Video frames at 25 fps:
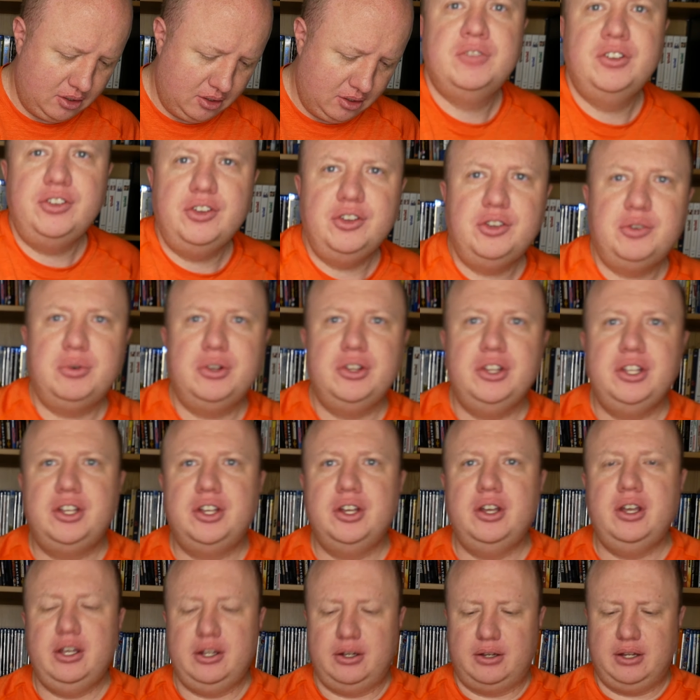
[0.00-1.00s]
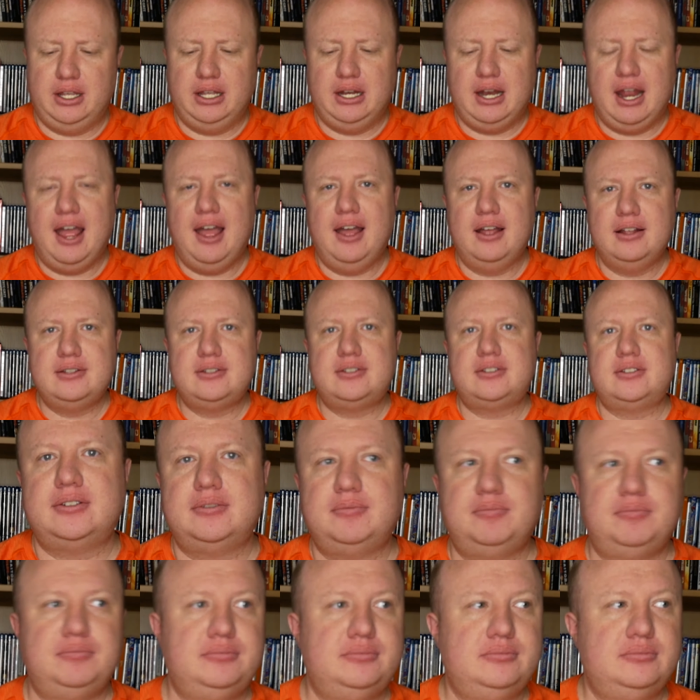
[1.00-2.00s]
This is really good. It adds
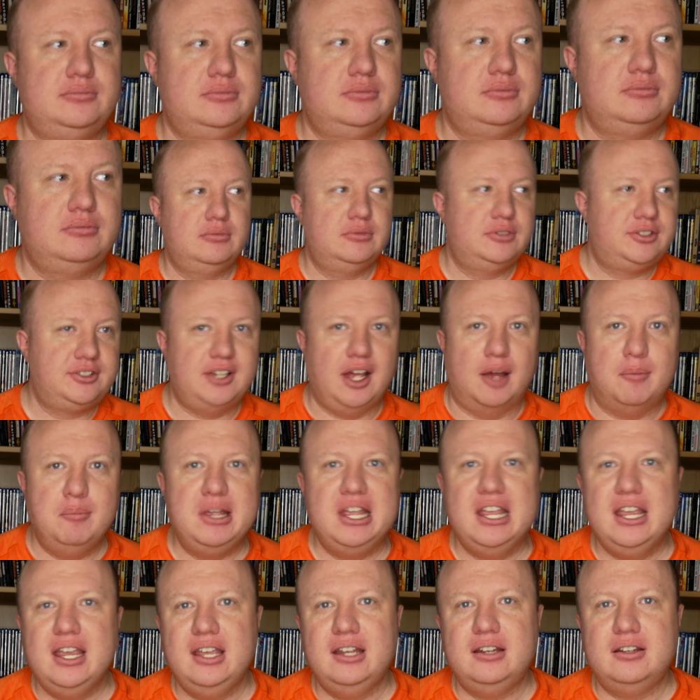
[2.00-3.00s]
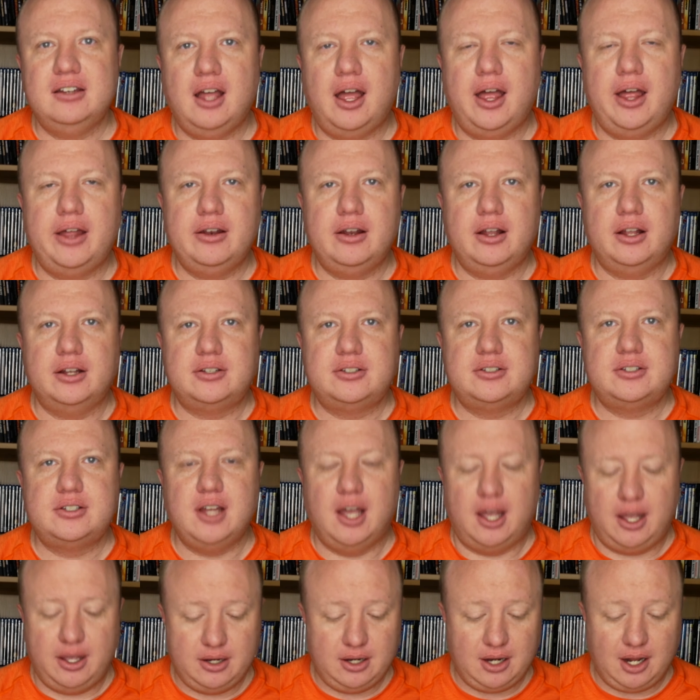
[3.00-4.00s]
some heat, not a
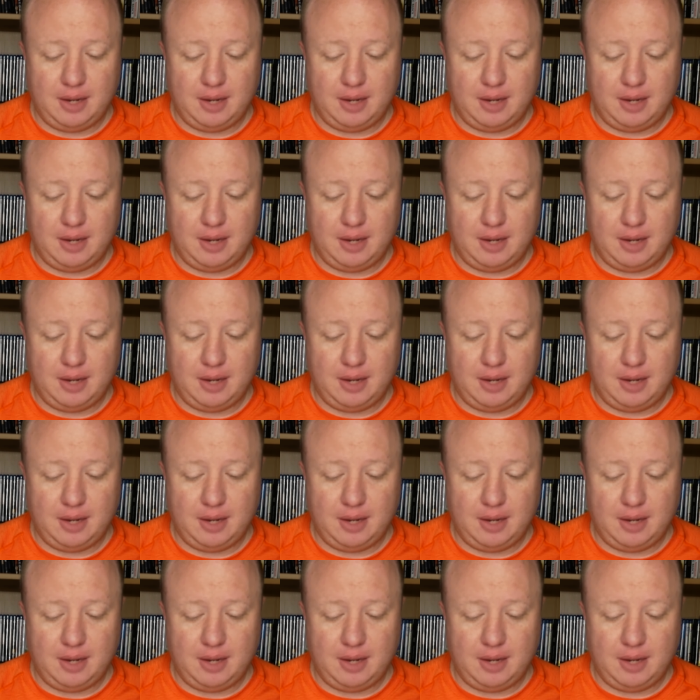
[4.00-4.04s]
ton.